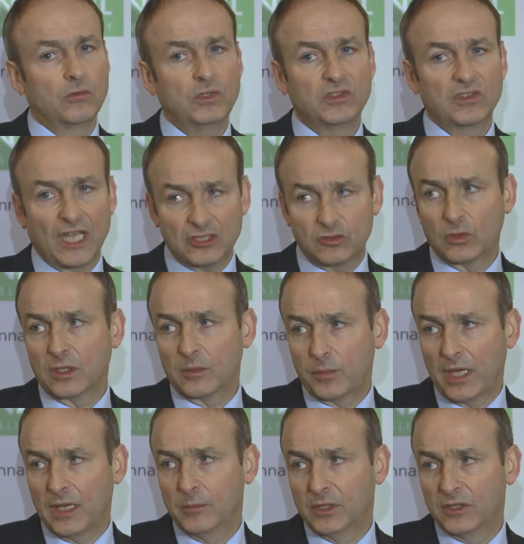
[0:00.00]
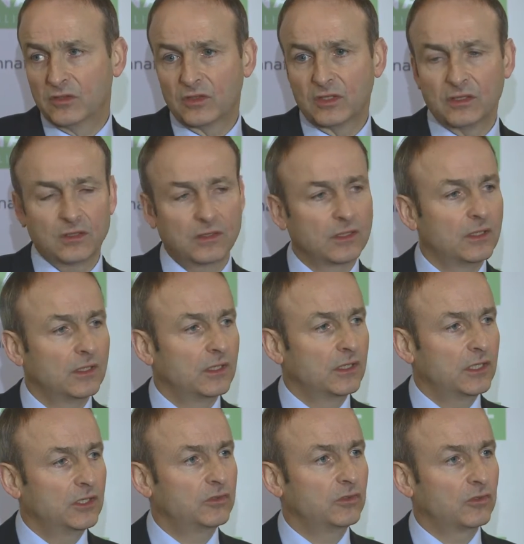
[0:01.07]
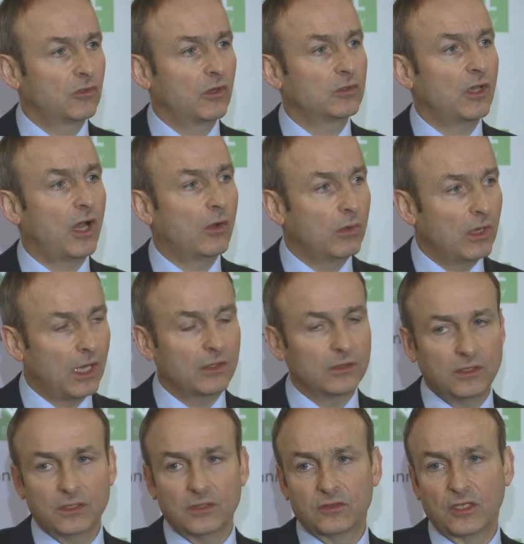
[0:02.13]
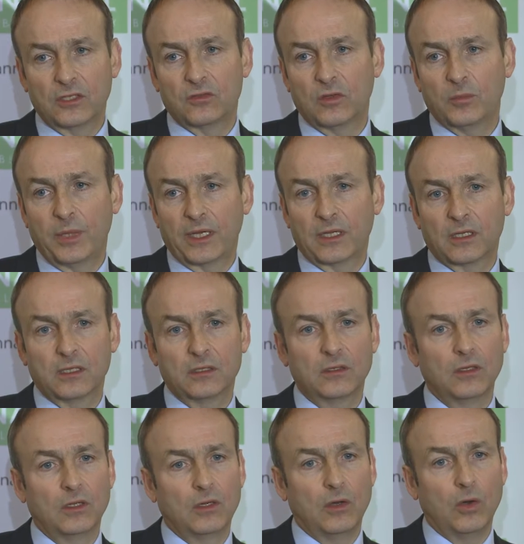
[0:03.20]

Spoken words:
rescheduling payments and issues around how long the central bank can